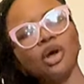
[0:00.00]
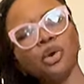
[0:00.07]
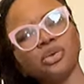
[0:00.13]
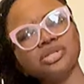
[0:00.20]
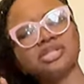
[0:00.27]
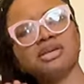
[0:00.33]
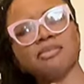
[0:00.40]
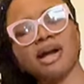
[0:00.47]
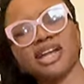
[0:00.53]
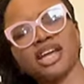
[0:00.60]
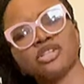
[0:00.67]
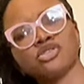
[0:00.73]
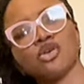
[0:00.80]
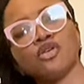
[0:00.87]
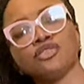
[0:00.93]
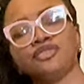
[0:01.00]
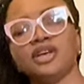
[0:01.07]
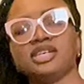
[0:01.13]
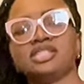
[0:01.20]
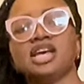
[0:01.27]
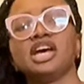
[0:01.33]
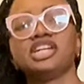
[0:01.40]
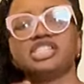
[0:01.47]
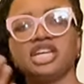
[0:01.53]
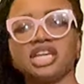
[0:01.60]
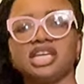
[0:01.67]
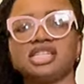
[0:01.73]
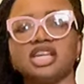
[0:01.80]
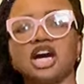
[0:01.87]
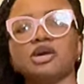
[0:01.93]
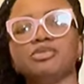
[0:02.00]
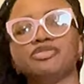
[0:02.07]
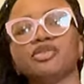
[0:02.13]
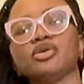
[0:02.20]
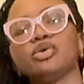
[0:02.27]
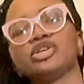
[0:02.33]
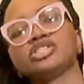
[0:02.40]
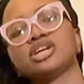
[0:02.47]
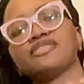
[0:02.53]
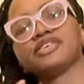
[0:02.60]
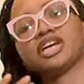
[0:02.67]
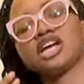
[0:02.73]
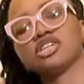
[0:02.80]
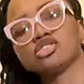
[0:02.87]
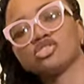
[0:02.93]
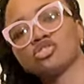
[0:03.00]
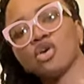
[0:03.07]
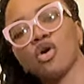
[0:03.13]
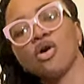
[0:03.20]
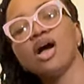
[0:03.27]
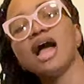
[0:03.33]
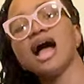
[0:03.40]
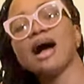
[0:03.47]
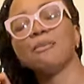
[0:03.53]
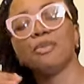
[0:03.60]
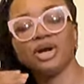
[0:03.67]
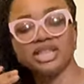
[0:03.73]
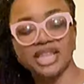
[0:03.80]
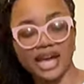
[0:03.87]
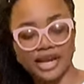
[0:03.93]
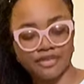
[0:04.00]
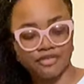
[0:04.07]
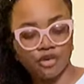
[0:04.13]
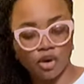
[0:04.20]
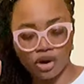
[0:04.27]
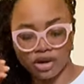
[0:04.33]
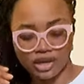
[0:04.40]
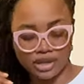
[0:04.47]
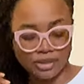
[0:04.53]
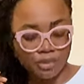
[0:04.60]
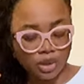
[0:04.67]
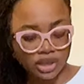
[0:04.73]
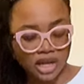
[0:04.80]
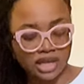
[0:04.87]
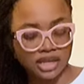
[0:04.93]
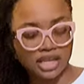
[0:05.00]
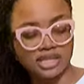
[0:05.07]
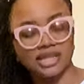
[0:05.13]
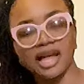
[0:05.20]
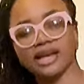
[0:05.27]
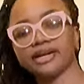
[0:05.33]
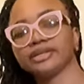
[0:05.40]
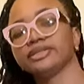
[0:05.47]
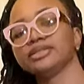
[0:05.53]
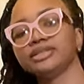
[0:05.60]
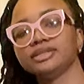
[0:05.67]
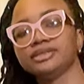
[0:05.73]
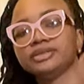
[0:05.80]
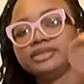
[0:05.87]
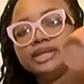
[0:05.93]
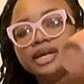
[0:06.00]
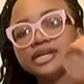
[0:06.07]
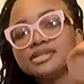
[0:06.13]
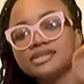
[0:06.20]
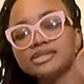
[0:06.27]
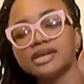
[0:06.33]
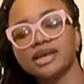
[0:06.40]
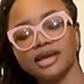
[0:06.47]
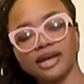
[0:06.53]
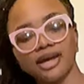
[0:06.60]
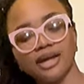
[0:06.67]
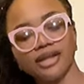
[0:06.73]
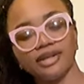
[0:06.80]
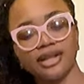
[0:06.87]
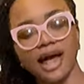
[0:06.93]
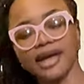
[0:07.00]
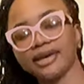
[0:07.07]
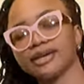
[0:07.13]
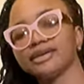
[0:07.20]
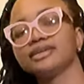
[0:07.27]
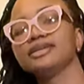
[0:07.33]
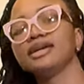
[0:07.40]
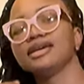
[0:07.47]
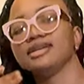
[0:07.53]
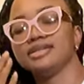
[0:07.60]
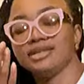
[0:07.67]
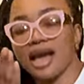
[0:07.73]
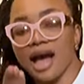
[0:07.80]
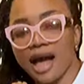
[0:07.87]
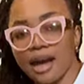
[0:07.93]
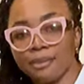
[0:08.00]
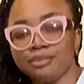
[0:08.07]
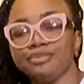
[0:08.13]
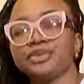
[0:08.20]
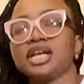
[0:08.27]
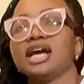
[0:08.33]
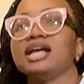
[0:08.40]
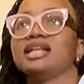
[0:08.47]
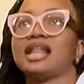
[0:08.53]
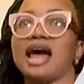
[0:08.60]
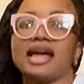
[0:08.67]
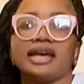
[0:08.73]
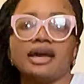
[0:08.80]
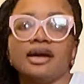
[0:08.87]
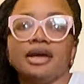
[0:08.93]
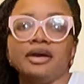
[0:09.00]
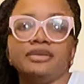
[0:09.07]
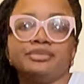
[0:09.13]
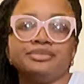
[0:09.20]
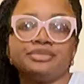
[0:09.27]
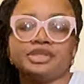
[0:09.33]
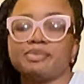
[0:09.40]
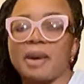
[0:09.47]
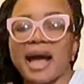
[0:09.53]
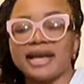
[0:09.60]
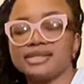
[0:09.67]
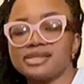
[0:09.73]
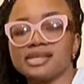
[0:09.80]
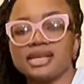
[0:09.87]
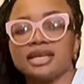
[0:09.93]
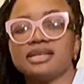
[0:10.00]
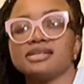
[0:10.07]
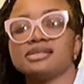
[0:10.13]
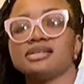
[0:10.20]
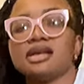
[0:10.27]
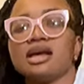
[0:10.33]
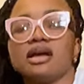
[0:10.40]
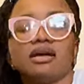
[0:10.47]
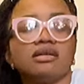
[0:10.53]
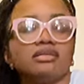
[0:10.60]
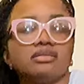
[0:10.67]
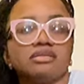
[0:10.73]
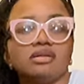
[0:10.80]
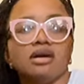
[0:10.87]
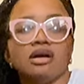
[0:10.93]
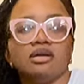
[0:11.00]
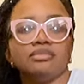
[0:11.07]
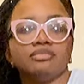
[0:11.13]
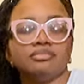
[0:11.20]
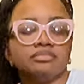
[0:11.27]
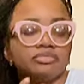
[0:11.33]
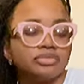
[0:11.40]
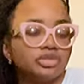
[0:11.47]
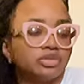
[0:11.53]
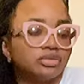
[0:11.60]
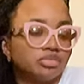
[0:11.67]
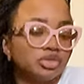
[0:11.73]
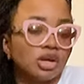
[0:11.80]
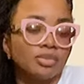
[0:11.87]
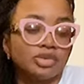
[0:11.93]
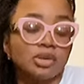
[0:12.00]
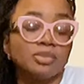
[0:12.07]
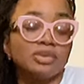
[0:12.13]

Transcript: go to the market store first, check it out before going to the African store. But then for important things like this, like yam, like spices, there are some